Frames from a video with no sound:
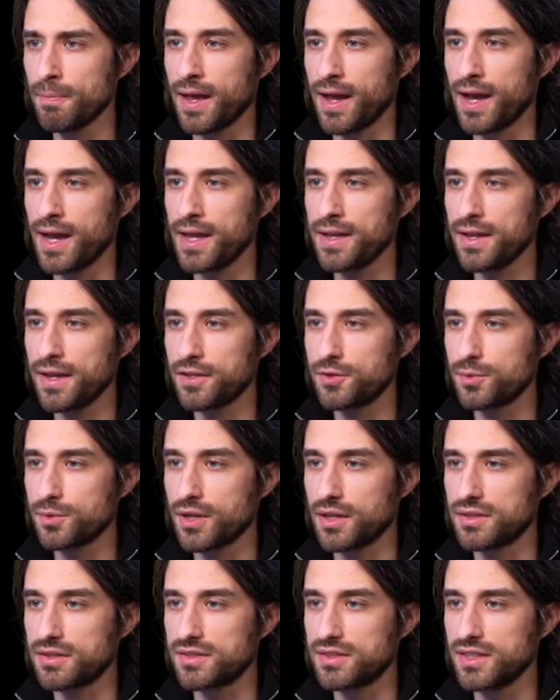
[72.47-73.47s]
And as you
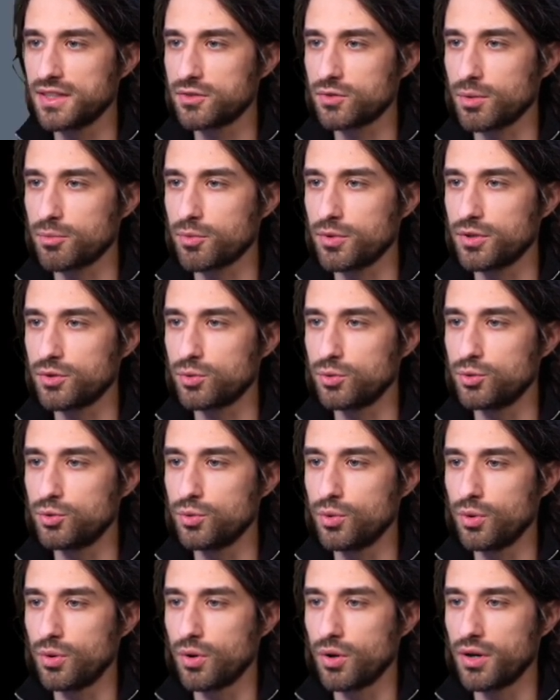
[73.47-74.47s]
can see, so I'm going to
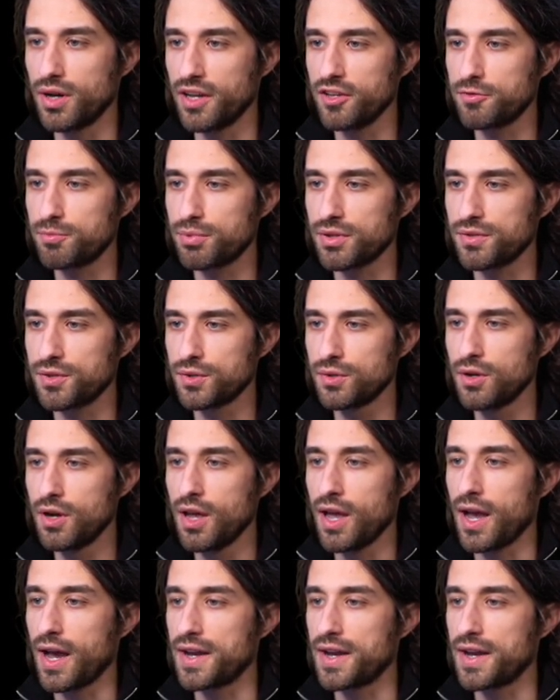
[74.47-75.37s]
do a live preview.